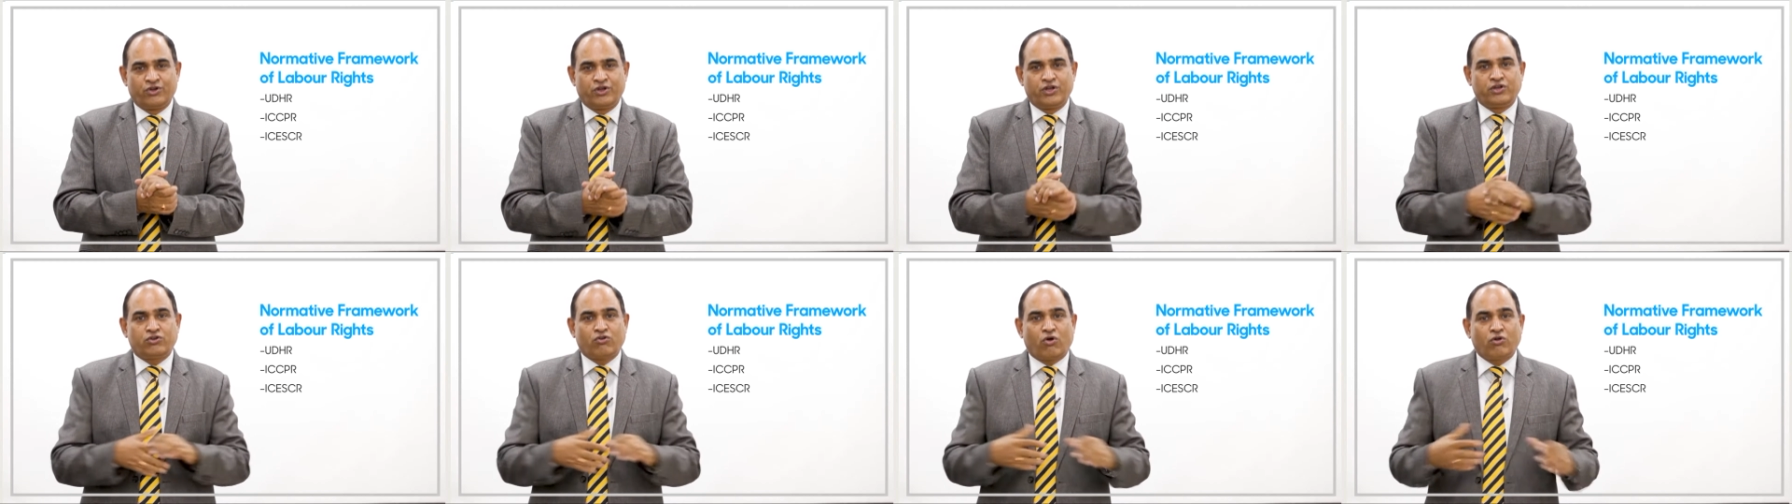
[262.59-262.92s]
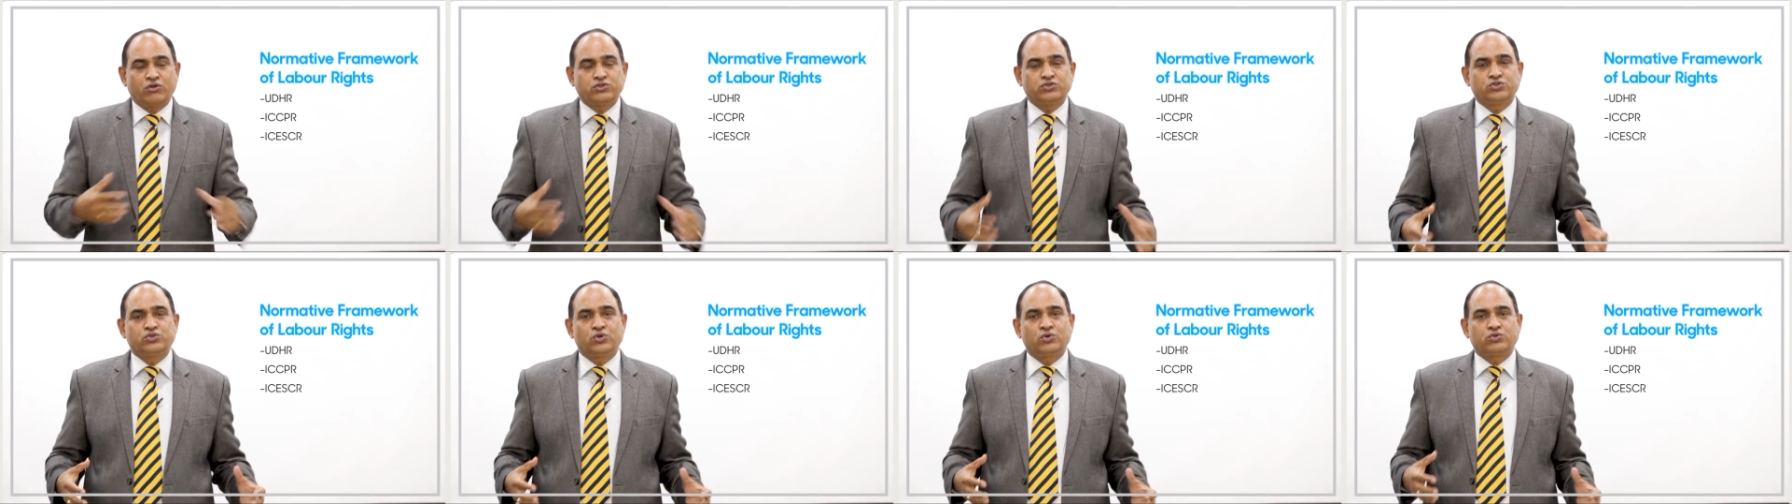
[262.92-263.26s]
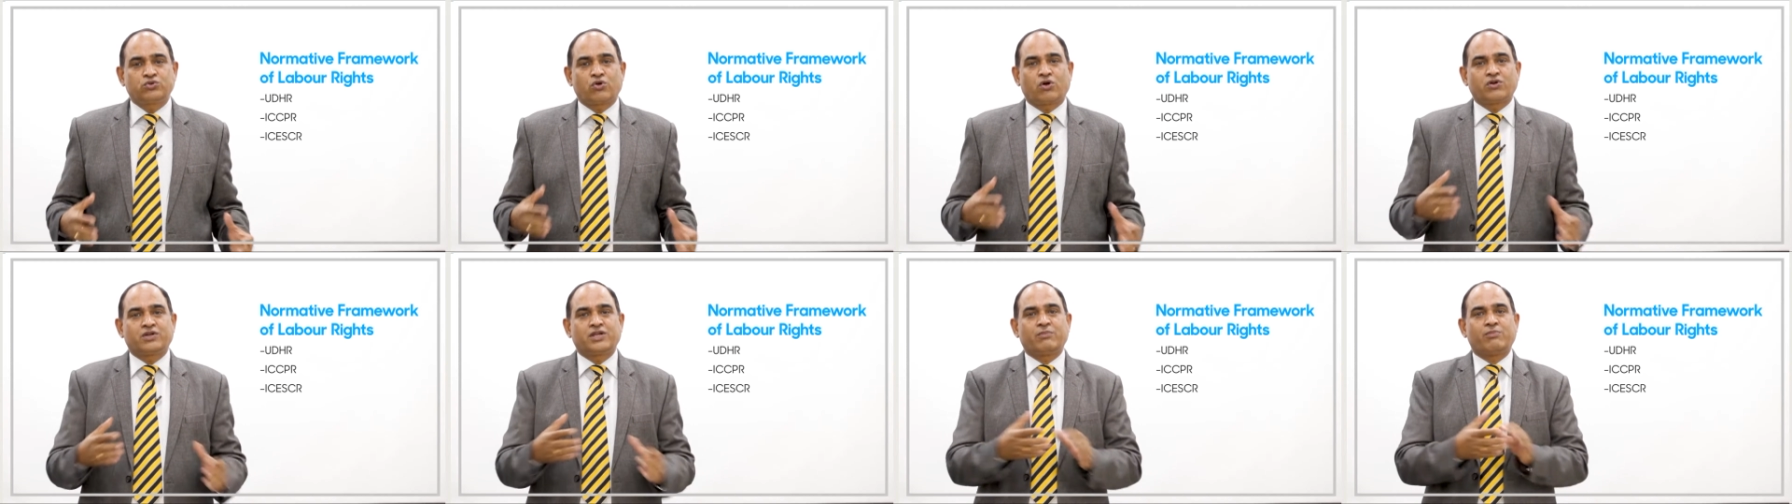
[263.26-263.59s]
It also
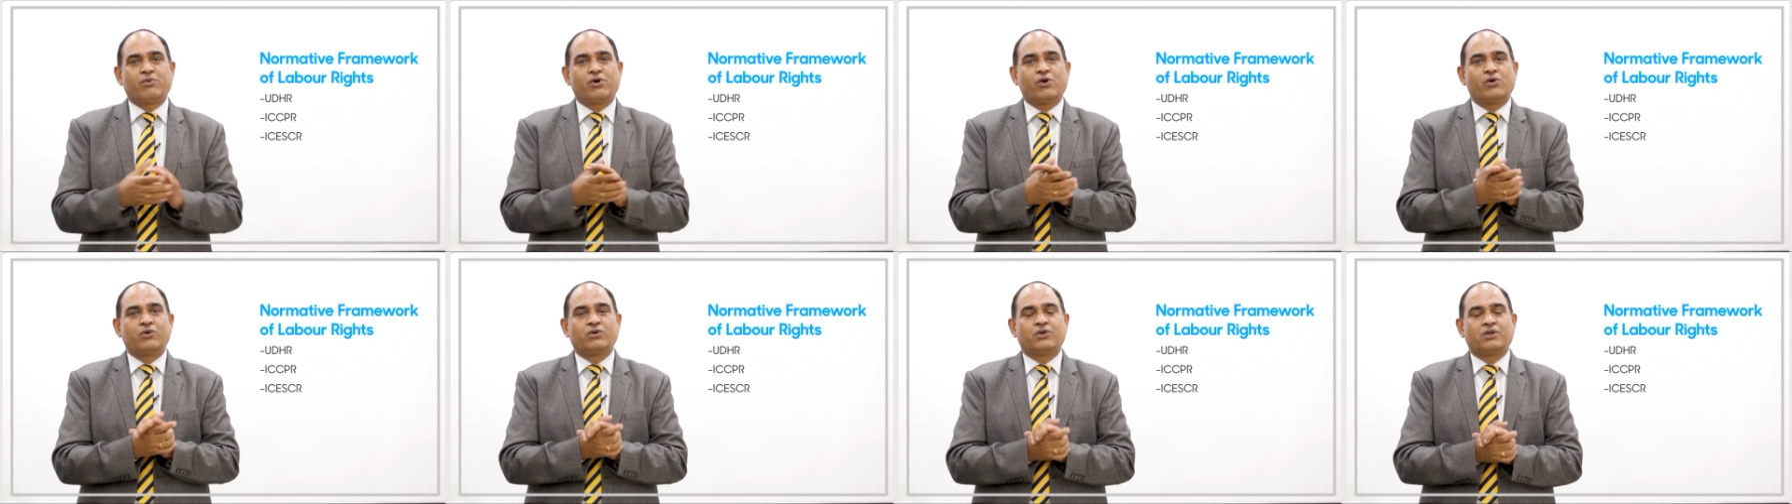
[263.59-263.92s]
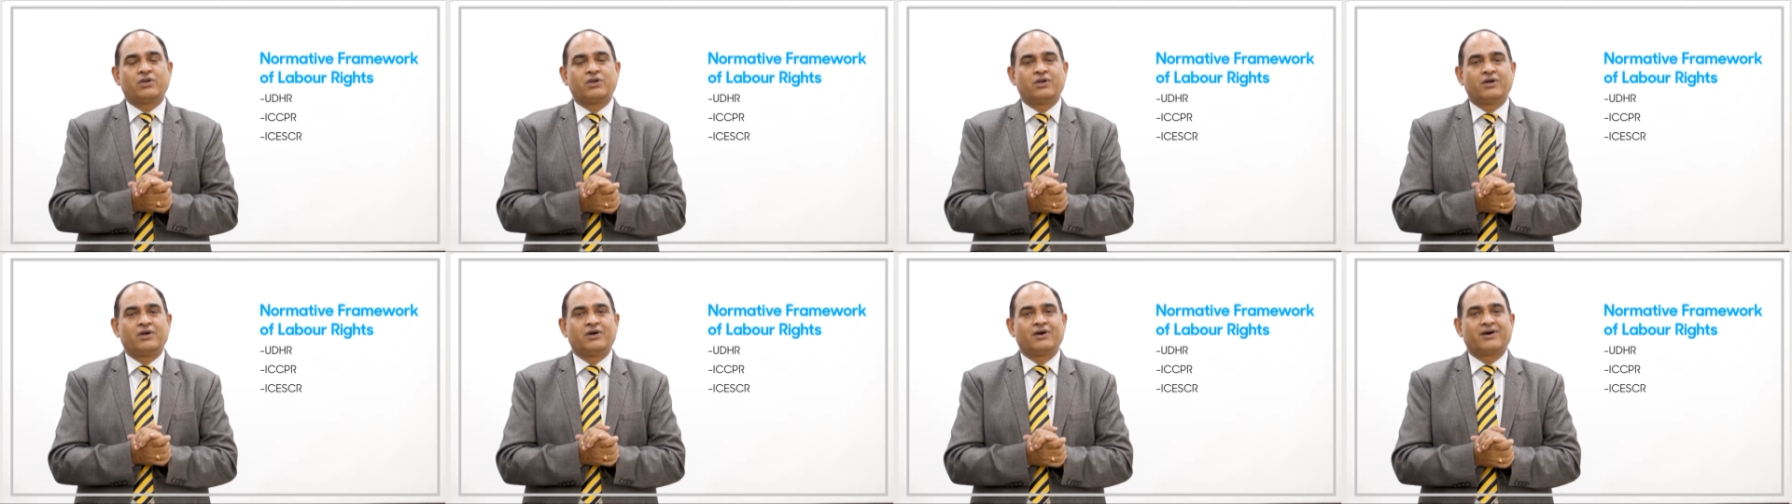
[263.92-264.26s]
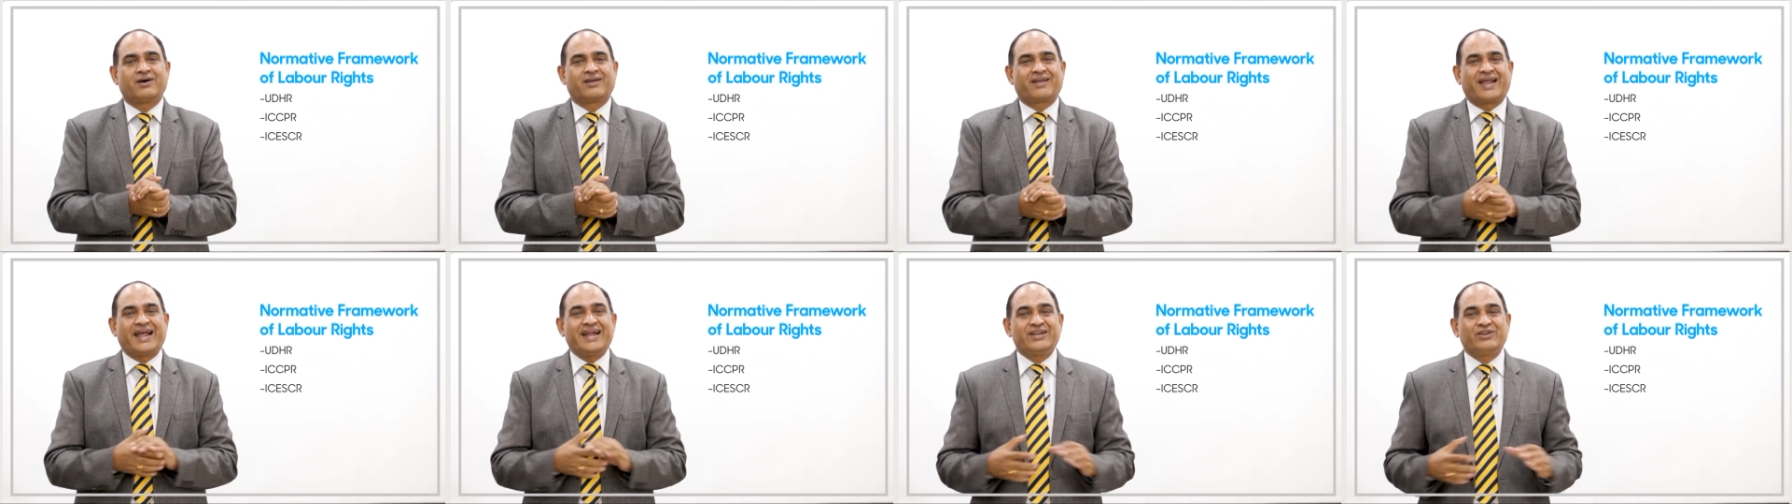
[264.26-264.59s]
talked about
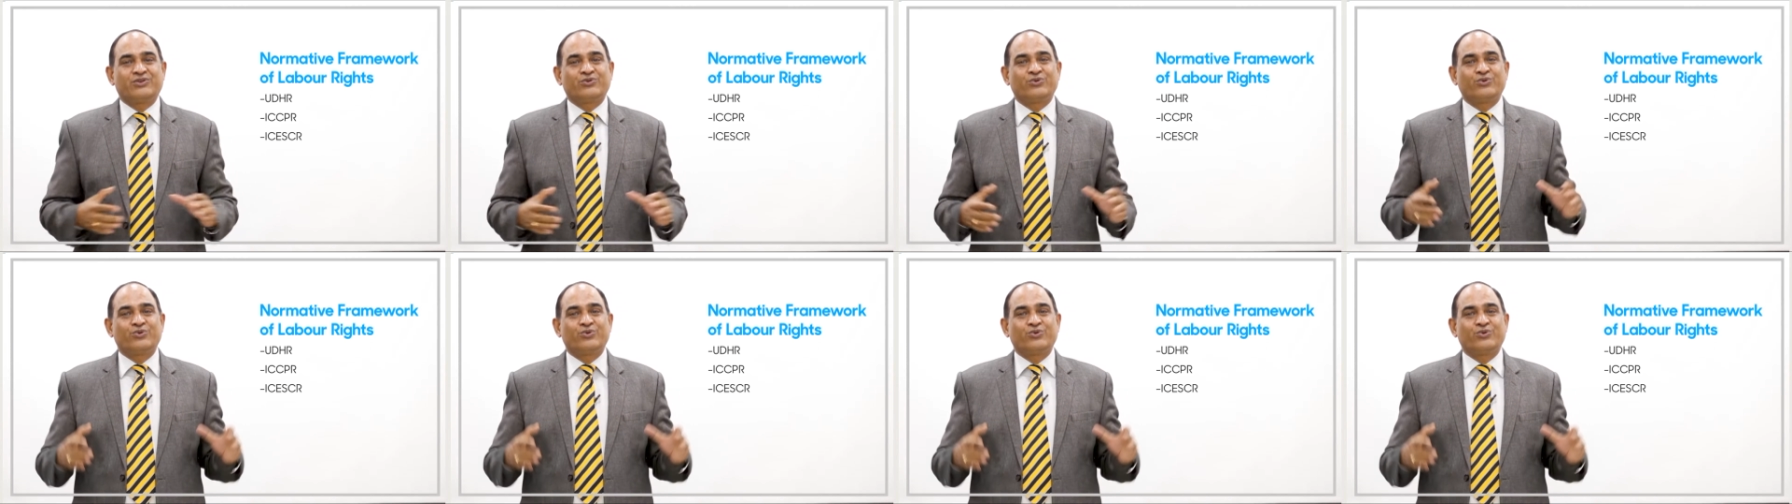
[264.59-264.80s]
right